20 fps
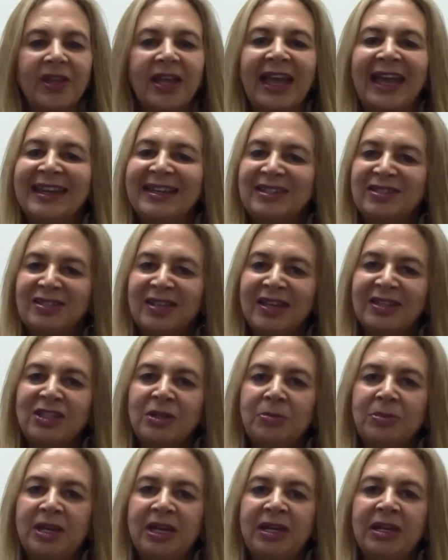And he said
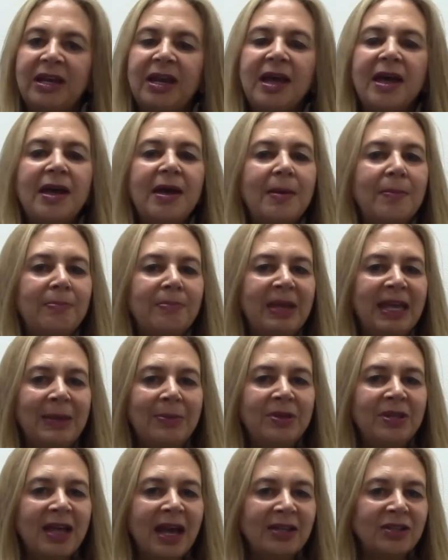to me,
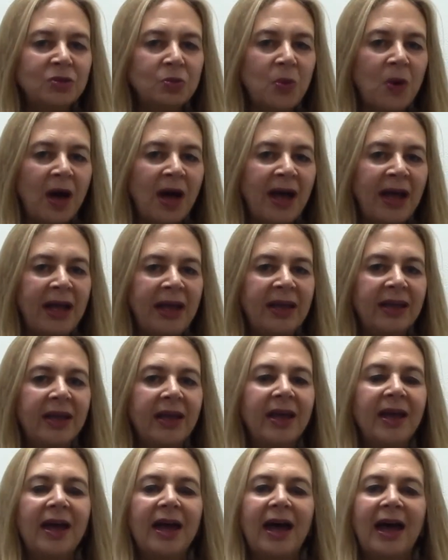maybe that's why
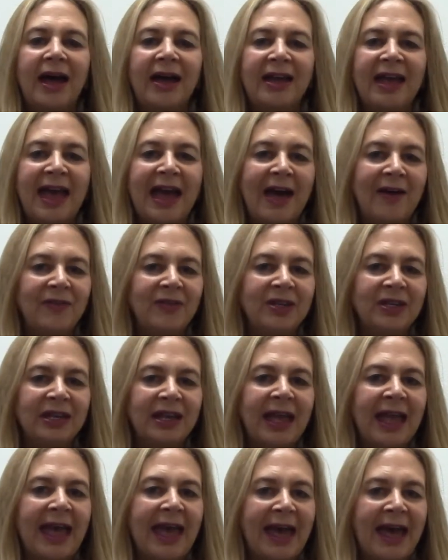I haven't
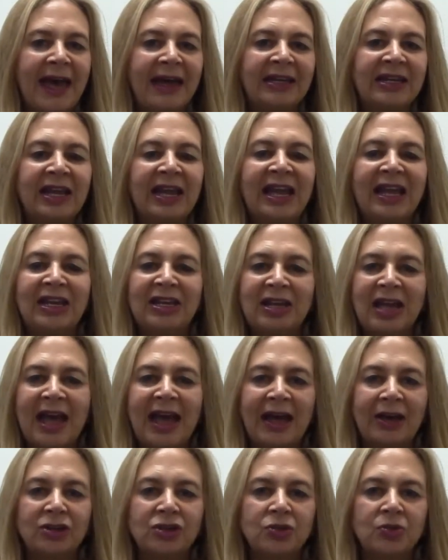had any
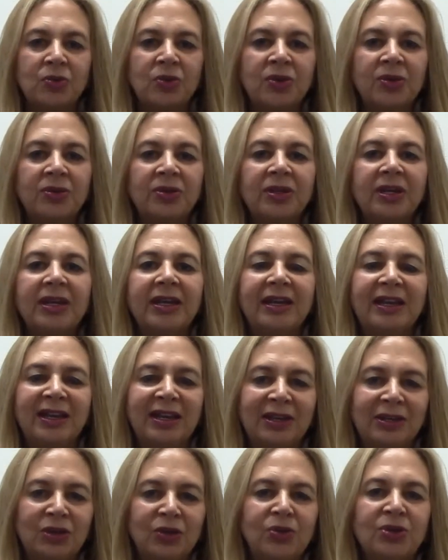actual
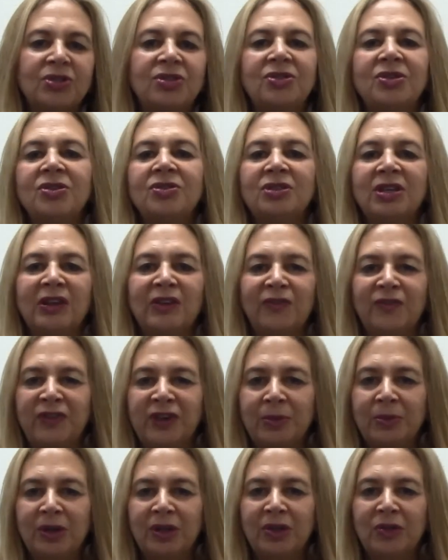increases in
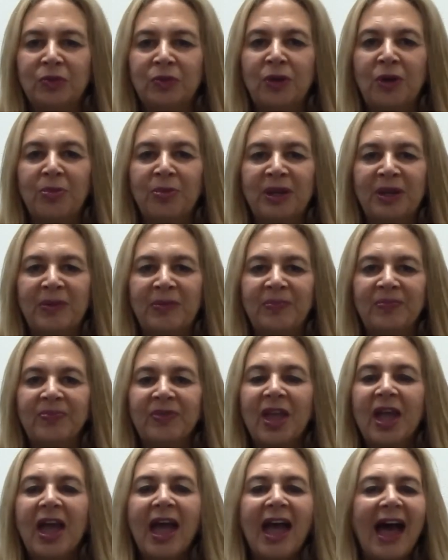female enrollment.
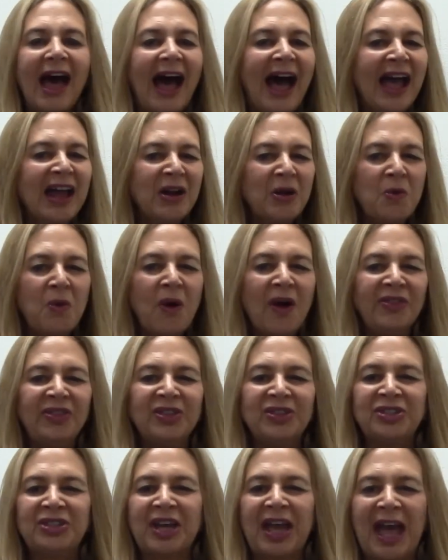I don't want
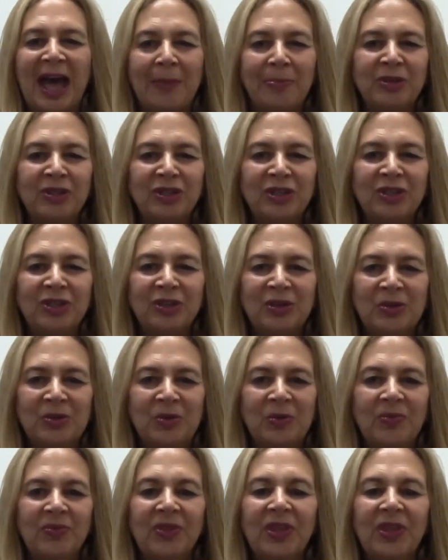this to happen to you.